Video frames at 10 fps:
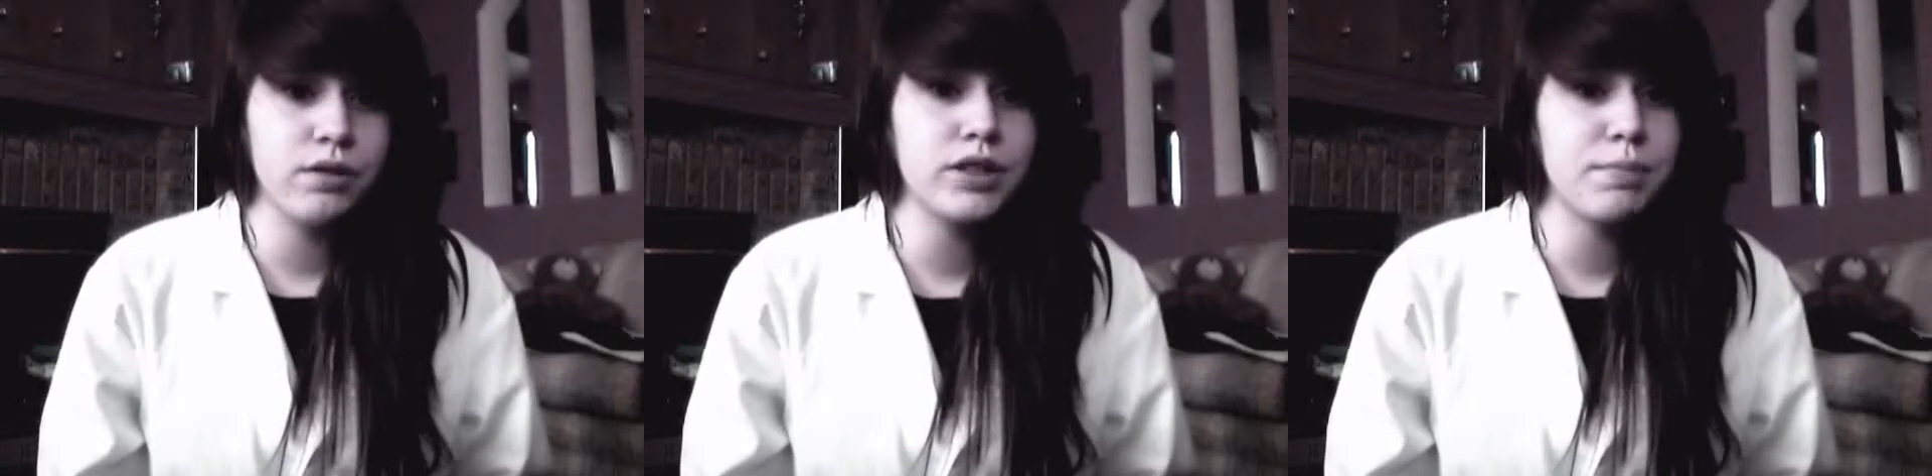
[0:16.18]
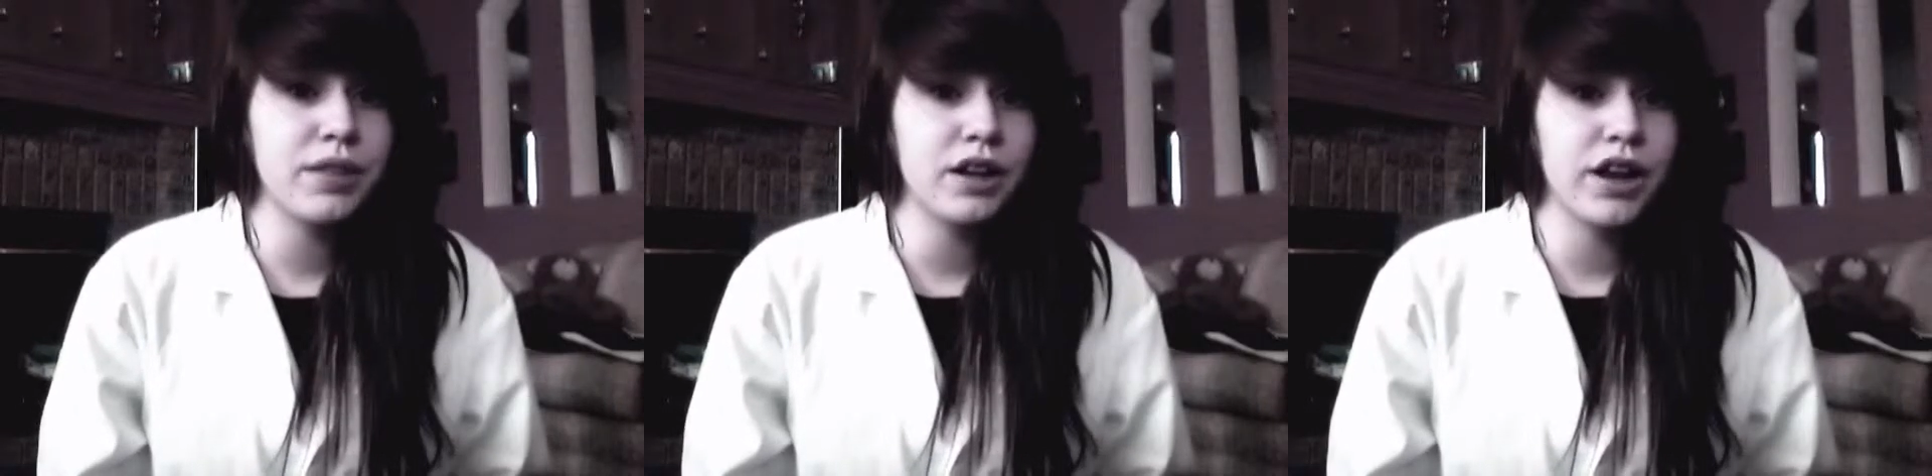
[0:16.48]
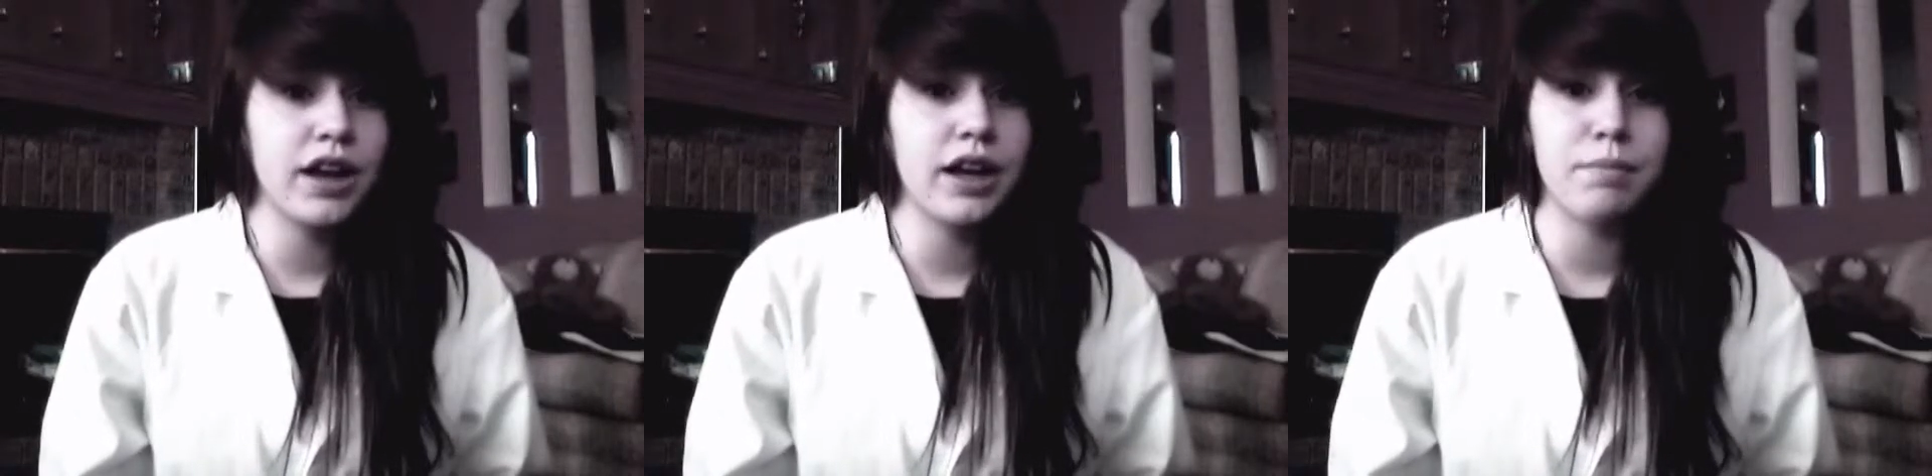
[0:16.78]

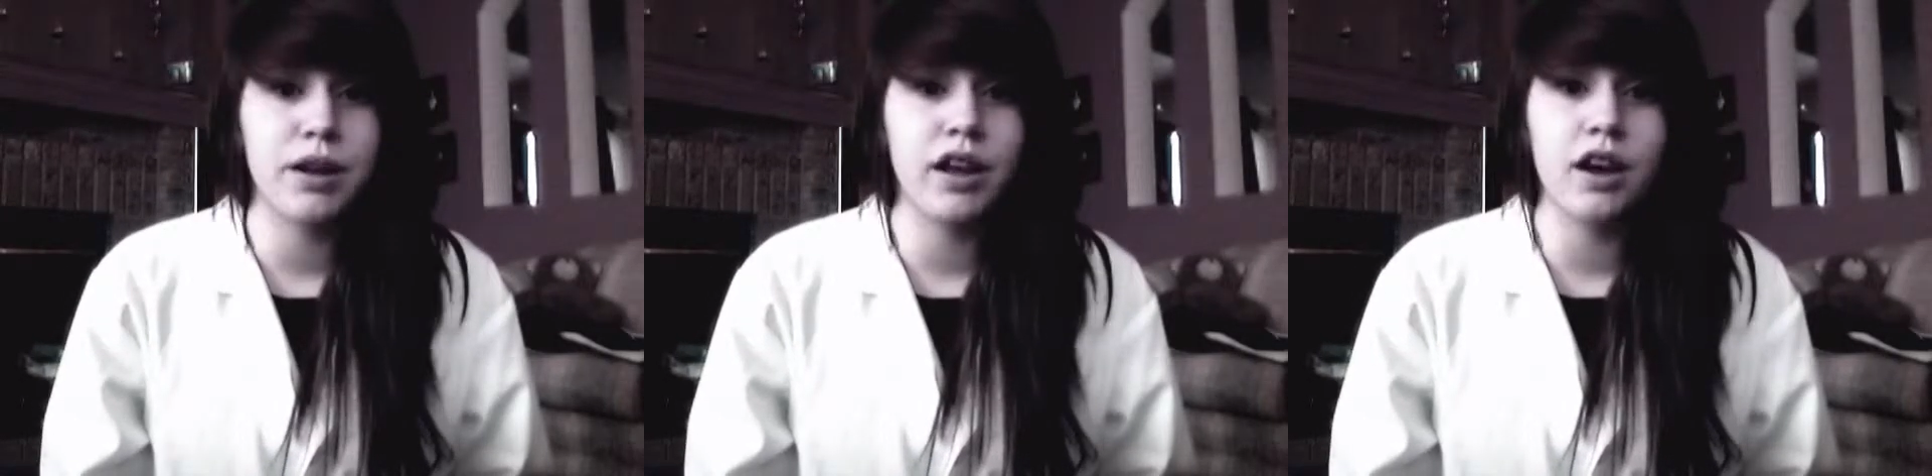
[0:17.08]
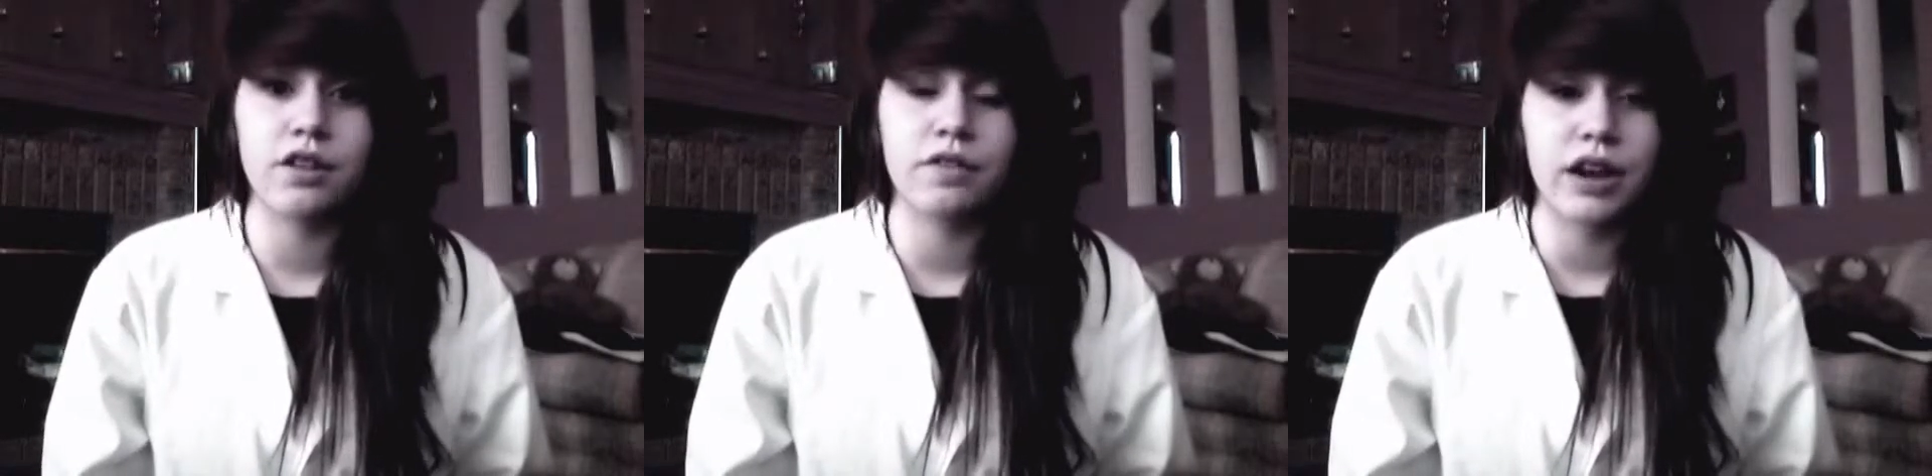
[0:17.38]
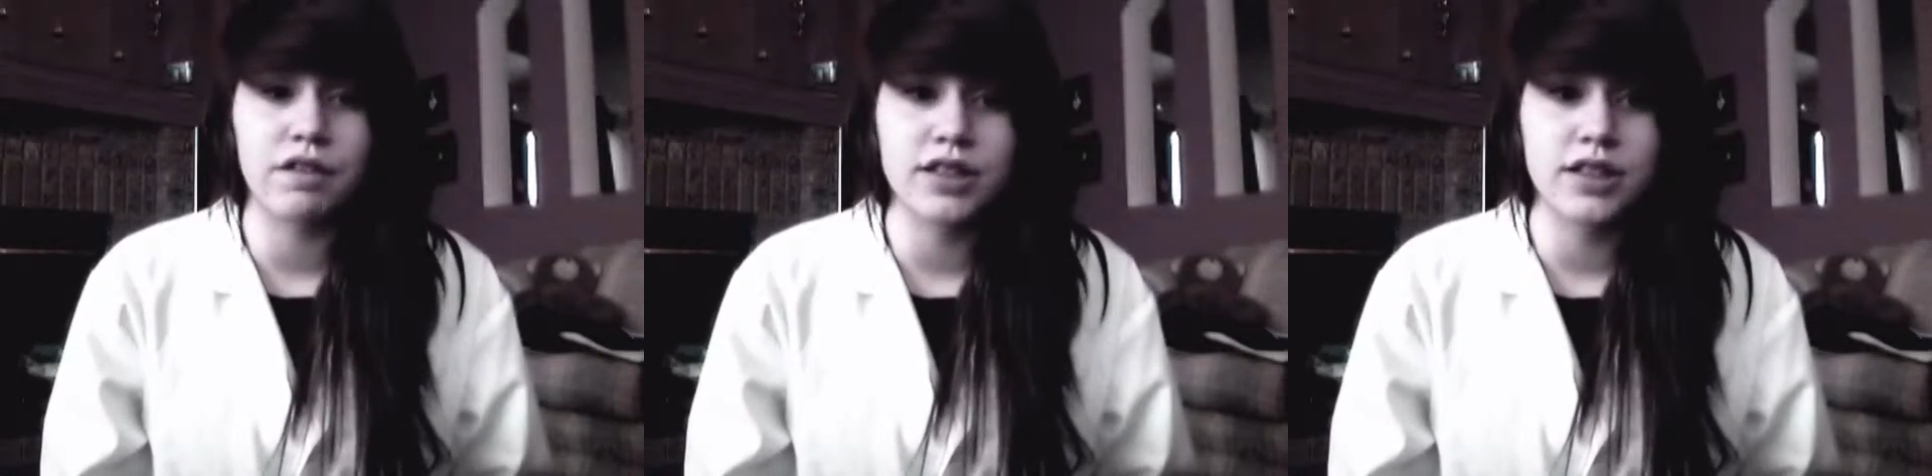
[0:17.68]
diphtheria, and many other
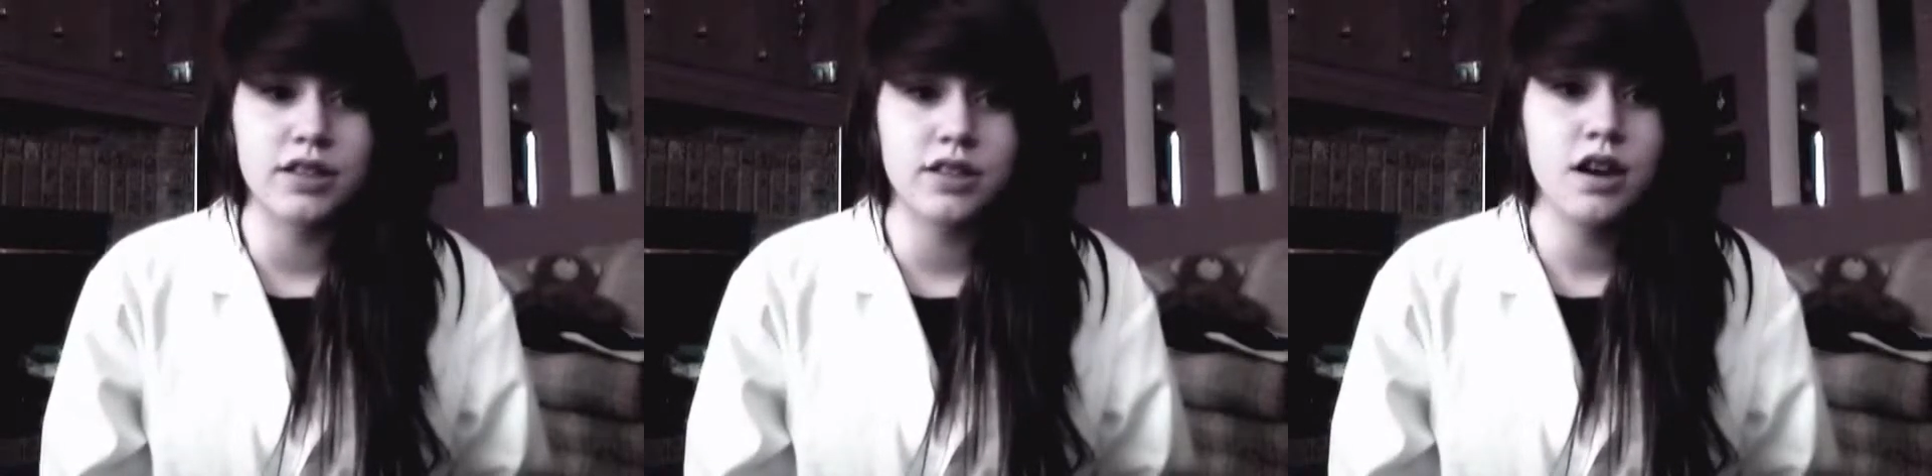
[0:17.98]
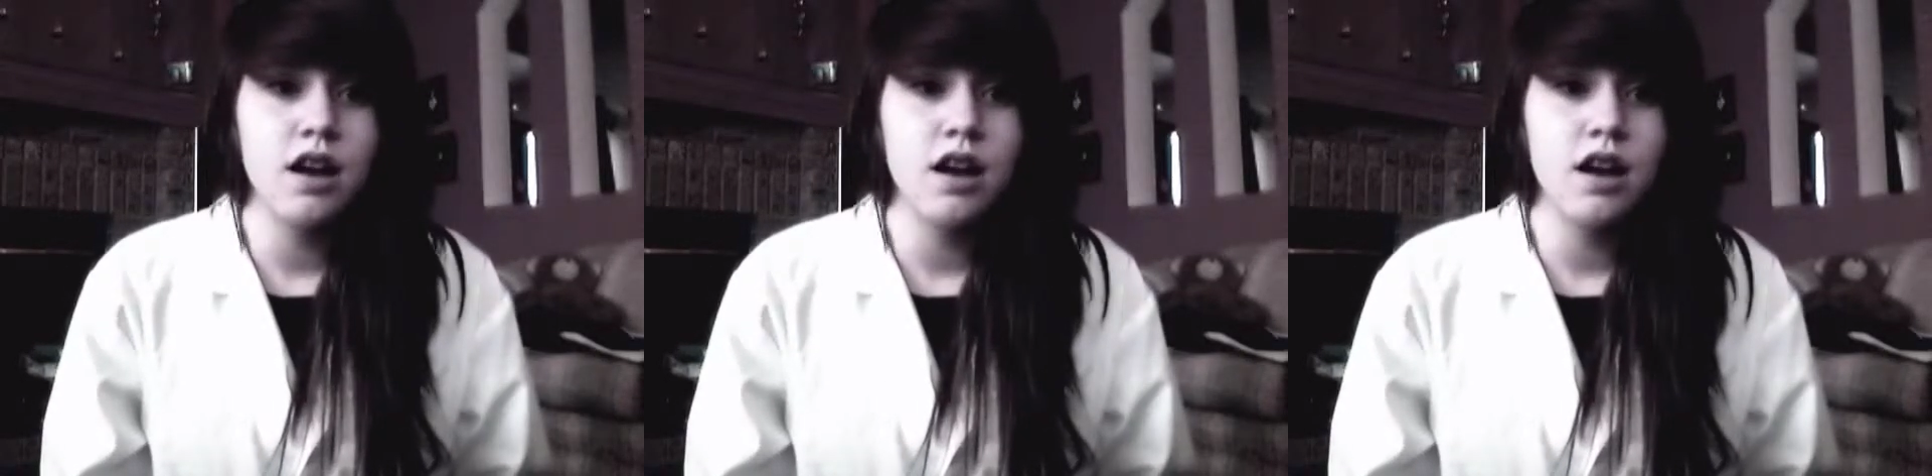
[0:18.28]
viruses.